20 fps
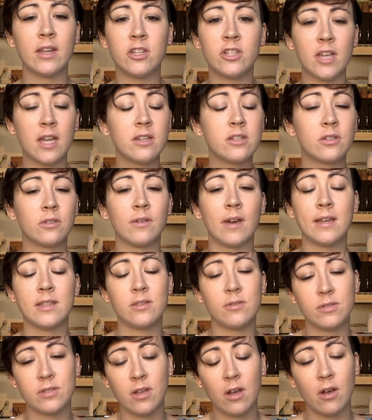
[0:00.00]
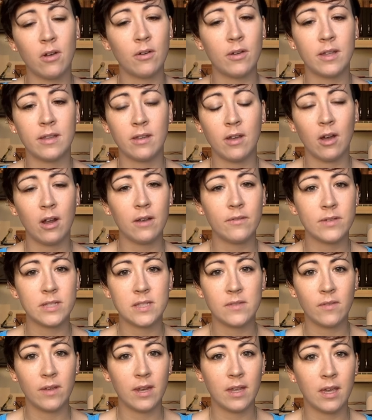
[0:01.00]
gentle. As you saw in the
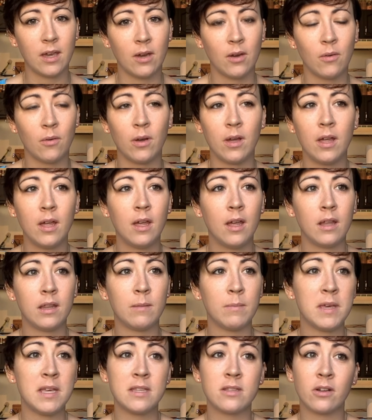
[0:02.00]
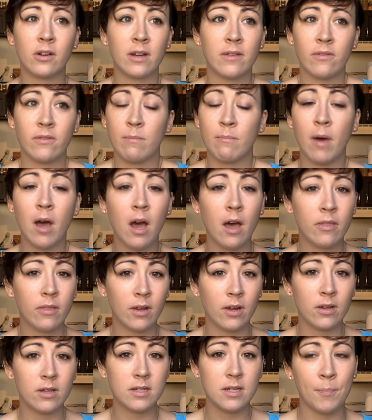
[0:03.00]
harvest video, the bees aren't even
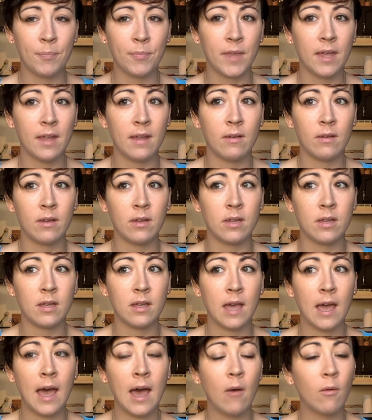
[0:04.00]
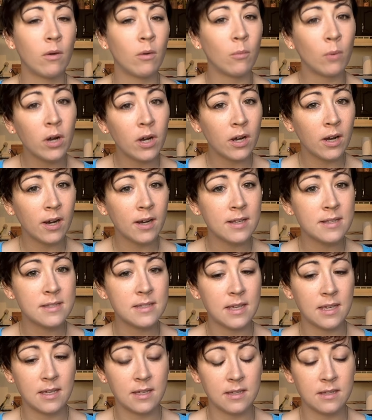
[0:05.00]
bothered. And how it works
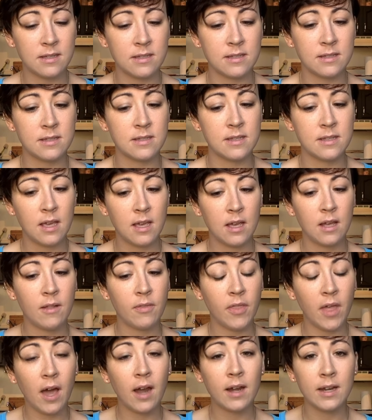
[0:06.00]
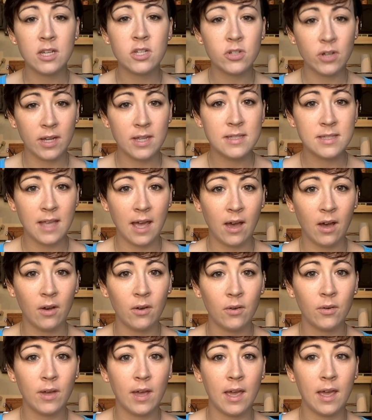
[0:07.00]
is the honey drains
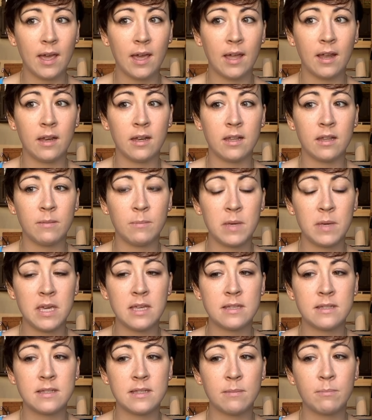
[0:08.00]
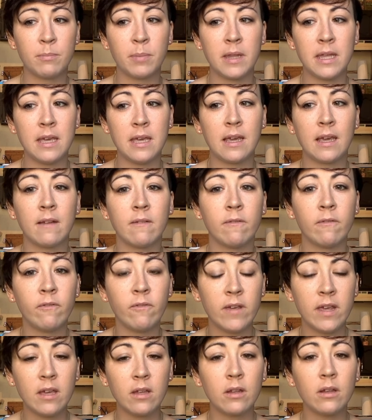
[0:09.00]
out and the bees simply can
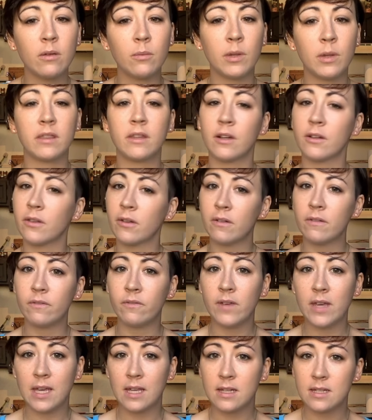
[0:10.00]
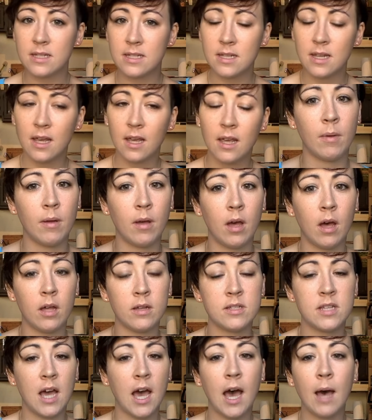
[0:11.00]
feel with their little feet
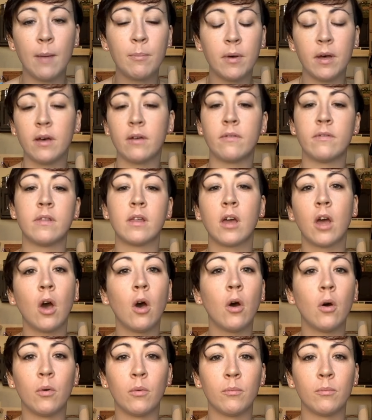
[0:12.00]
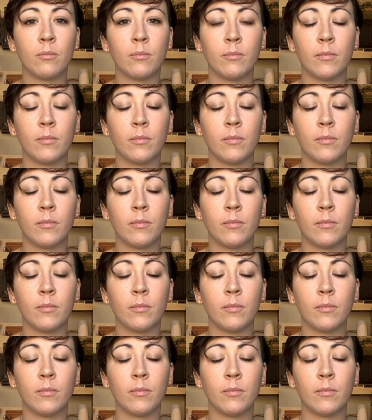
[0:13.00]
on top of the comb.